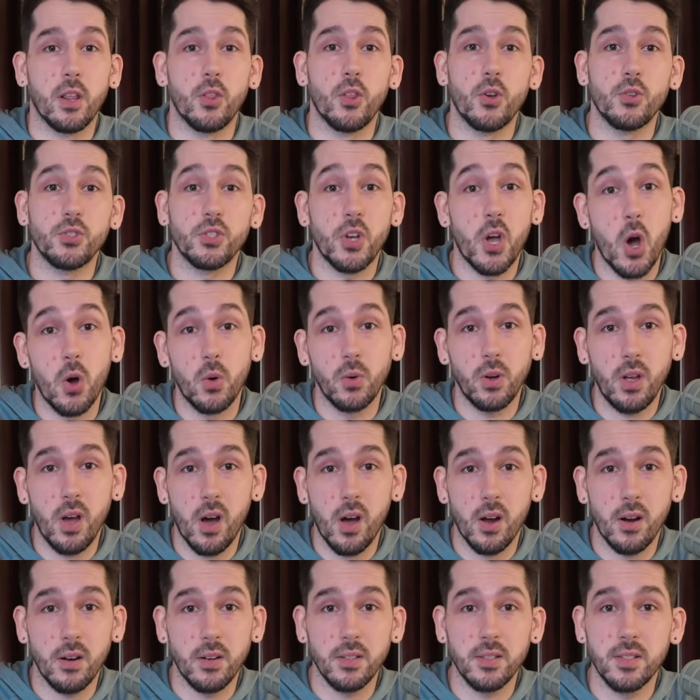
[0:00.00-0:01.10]
those code
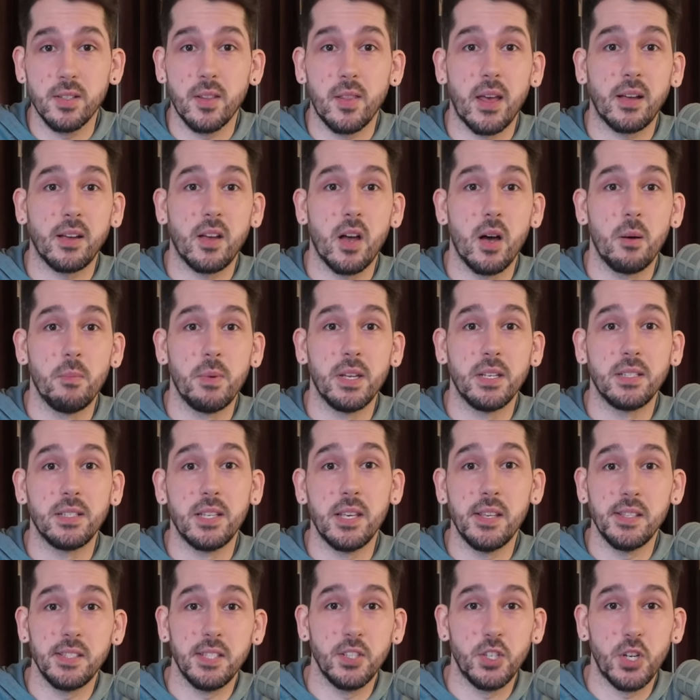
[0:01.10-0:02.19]
cards that come in
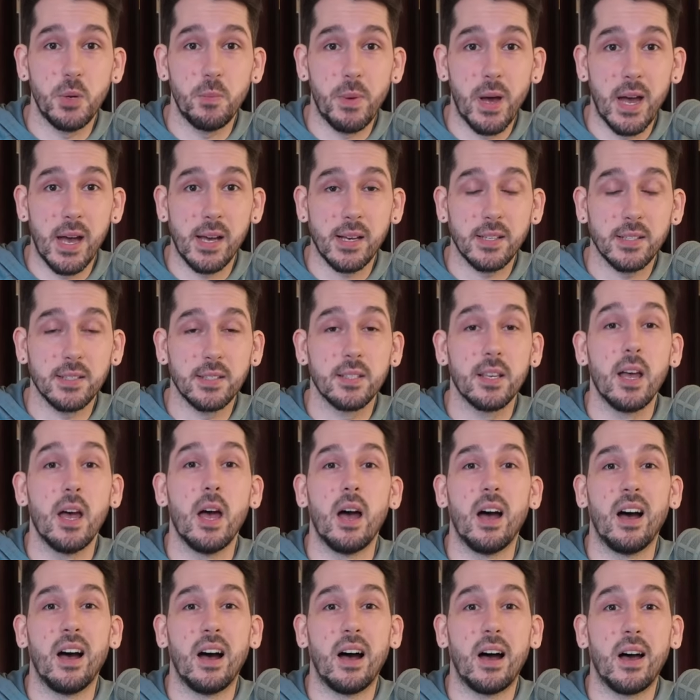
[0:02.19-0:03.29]
TCG packs,
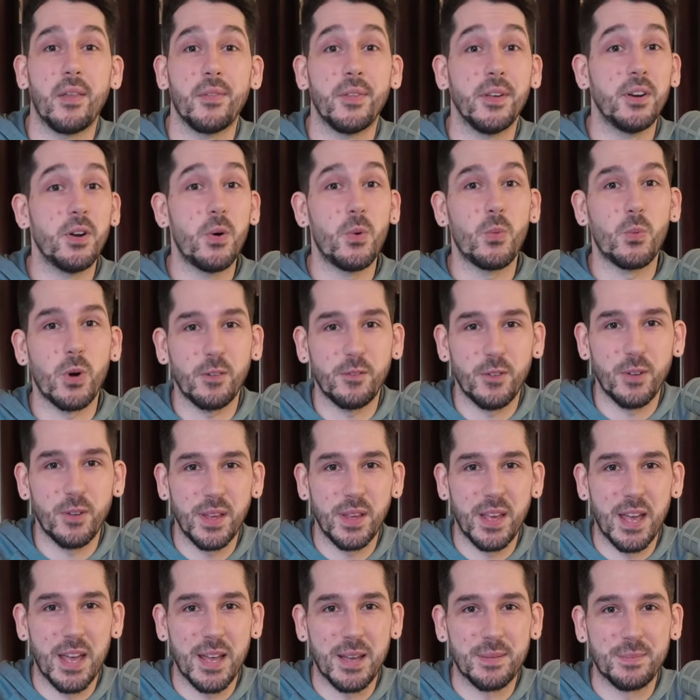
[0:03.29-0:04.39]
they don't work
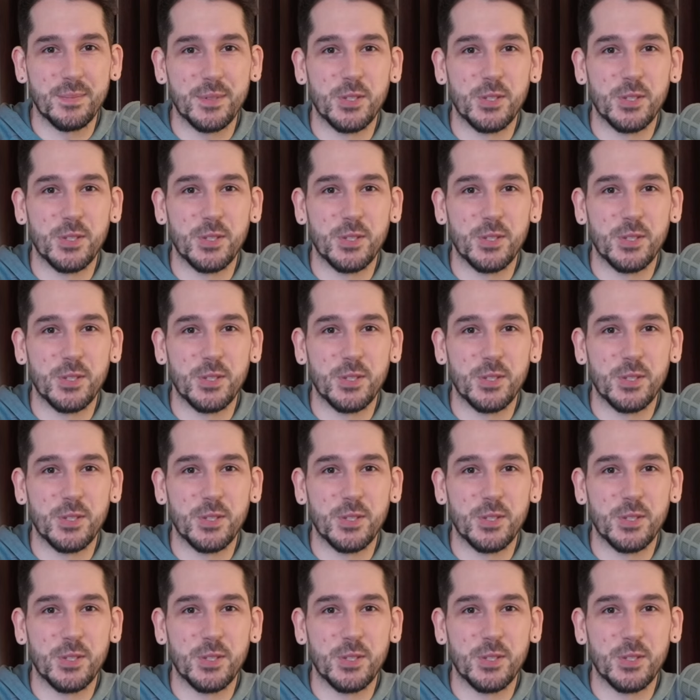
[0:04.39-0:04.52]
game.